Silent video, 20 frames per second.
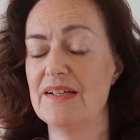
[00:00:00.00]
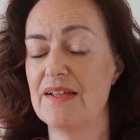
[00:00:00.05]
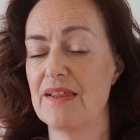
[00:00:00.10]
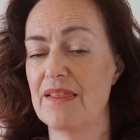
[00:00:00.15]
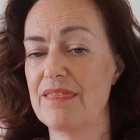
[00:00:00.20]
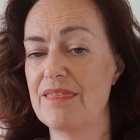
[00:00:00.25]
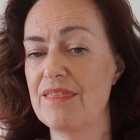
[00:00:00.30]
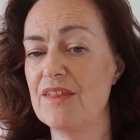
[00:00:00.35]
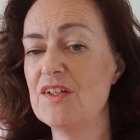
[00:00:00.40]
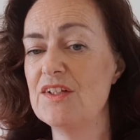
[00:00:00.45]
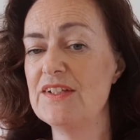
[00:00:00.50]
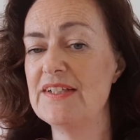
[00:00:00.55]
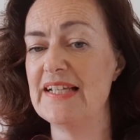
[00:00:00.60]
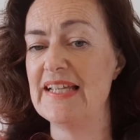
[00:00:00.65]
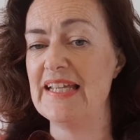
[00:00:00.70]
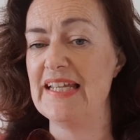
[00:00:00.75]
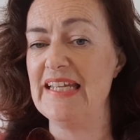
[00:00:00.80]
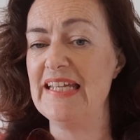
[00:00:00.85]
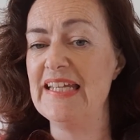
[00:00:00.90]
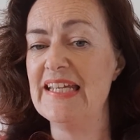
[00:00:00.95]

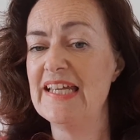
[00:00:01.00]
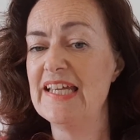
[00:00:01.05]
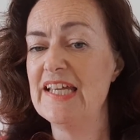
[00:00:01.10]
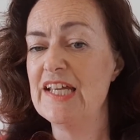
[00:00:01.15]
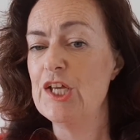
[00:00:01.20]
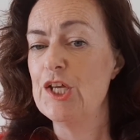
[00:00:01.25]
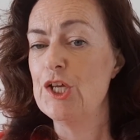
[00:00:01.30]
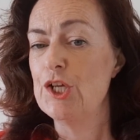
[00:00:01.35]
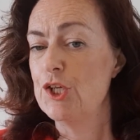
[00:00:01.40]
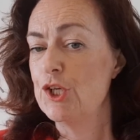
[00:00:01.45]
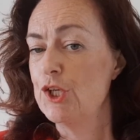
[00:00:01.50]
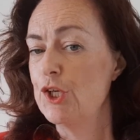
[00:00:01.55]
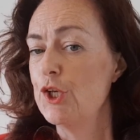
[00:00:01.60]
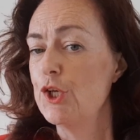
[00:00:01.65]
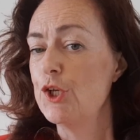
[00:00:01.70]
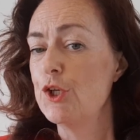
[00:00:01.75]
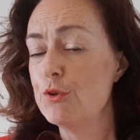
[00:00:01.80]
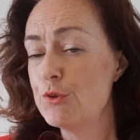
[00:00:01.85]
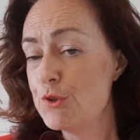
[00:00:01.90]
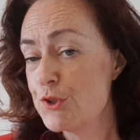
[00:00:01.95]
Thirdly,
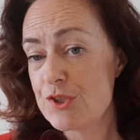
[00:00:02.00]
who